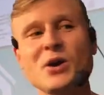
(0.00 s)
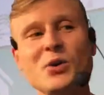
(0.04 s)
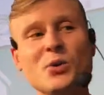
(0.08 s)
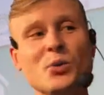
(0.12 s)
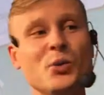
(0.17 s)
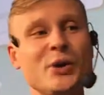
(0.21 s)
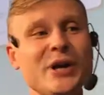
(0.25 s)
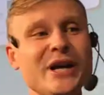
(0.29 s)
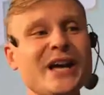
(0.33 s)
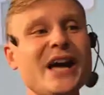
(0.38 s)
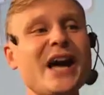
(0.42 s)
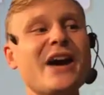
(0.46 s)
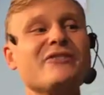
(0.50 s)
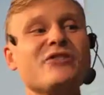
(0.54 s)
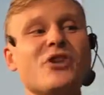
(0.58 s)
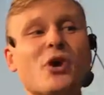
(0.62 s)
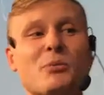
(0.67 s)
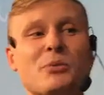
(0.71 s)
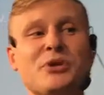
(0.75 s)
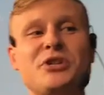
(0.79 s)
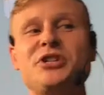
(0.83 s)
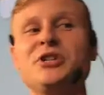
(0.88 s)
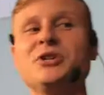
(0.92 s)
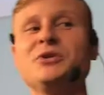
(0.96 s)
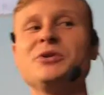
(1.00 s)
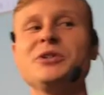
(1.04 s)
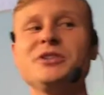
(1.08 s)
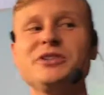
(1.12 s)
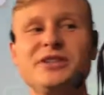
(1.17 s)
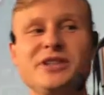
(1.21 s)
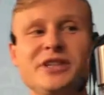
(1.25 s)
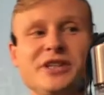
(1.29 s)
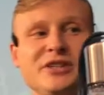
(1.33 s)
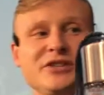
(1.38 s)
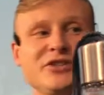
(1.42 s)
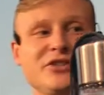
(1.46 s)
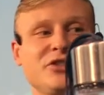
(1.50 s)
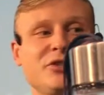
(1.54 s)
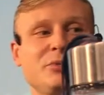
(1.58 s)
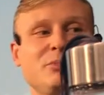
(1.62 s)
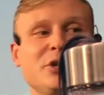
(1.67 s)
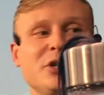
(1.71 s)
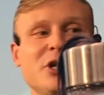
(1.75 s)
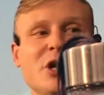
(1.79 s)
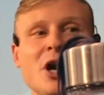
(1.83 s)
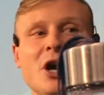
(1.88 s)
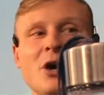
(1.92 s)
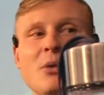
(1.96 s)
We have the opportunity to
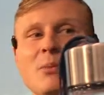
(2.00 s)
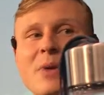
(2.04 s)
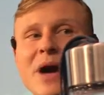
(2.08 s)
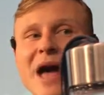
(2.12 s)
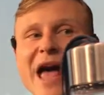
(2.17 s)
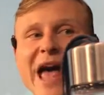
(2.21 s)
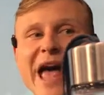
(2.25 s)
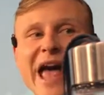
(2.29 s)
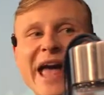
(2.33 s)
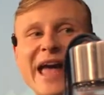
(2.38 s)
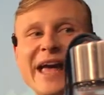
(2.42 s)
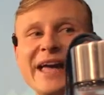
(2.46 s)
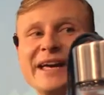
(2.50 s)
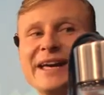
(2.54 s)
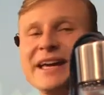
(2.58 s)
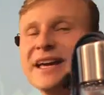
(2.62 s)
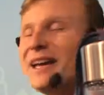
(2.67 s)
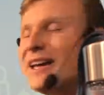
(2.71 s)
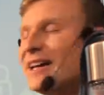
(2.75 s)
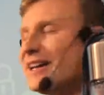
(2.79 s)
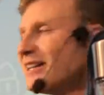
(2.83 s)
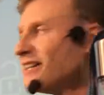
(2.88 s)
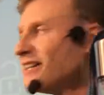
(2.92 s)
become a